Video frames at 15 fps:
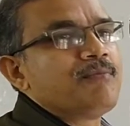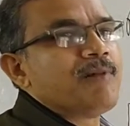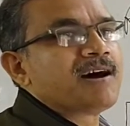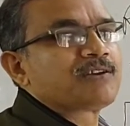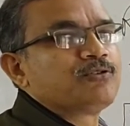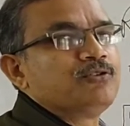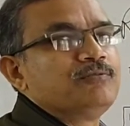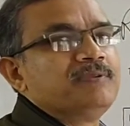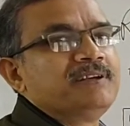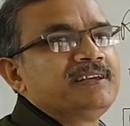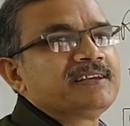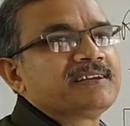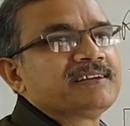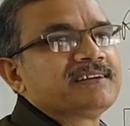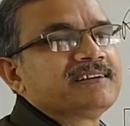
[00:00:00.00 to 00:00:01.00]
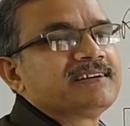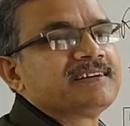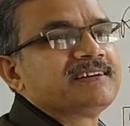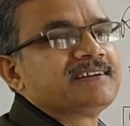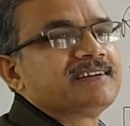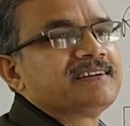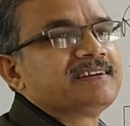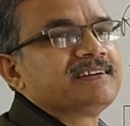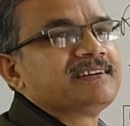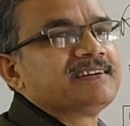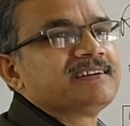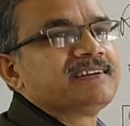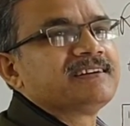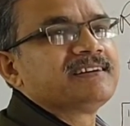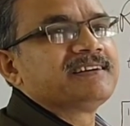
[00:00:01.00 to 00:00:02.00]
mark will be
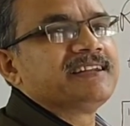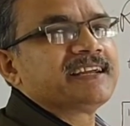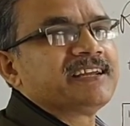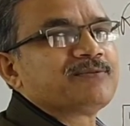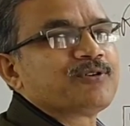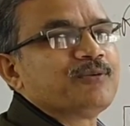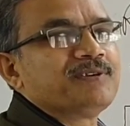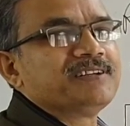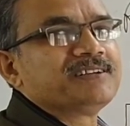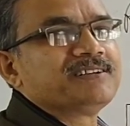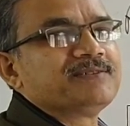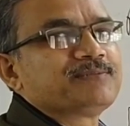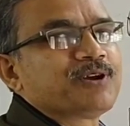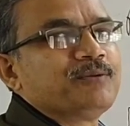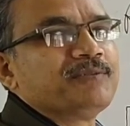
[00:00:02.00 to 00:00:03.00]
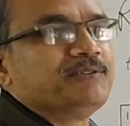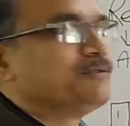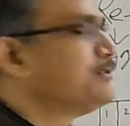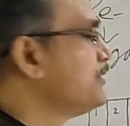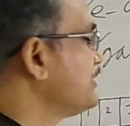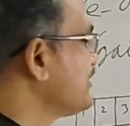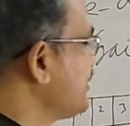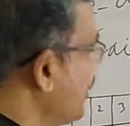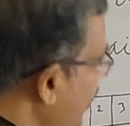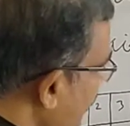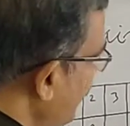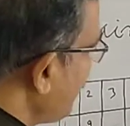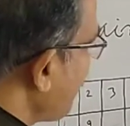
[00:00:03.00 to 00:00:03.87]
taken from you. So,